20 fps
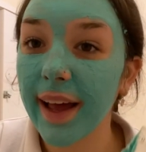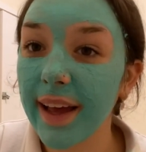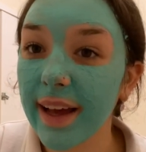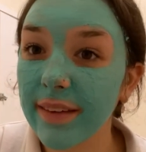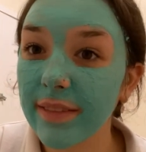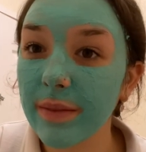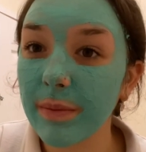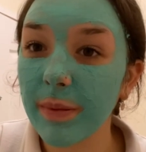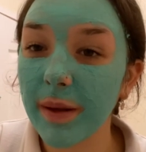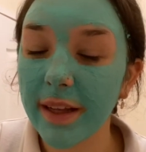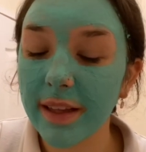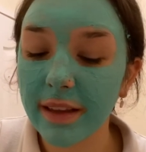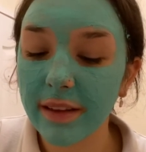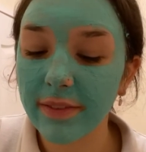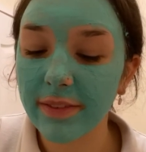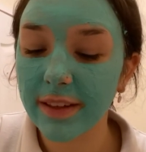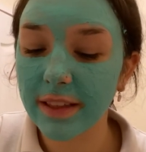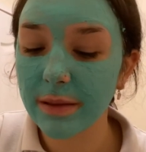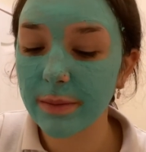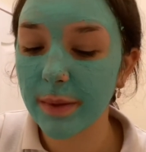have applied the
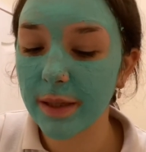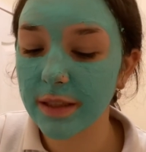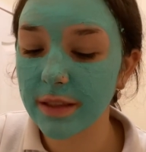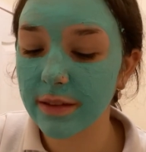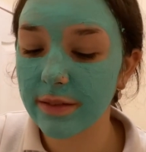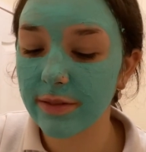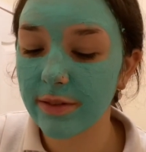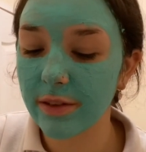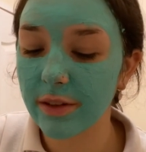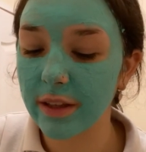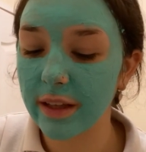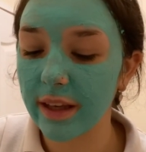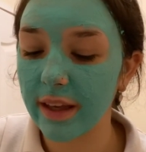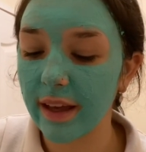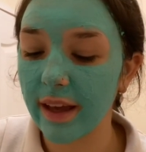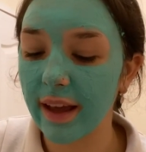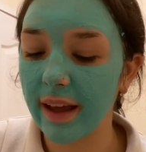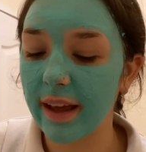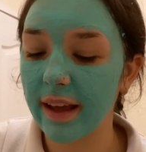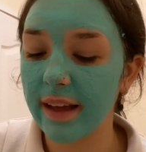face mask fully
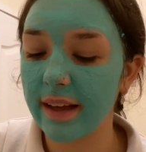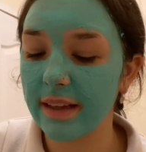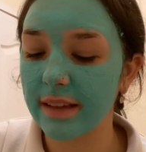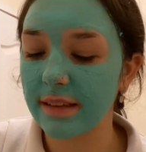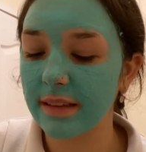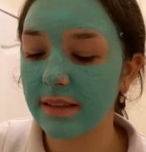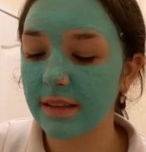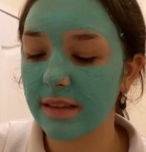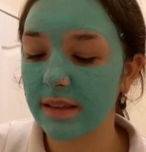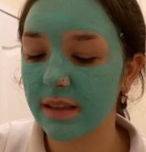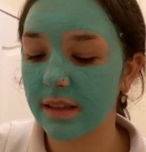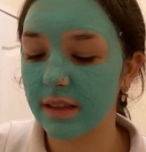and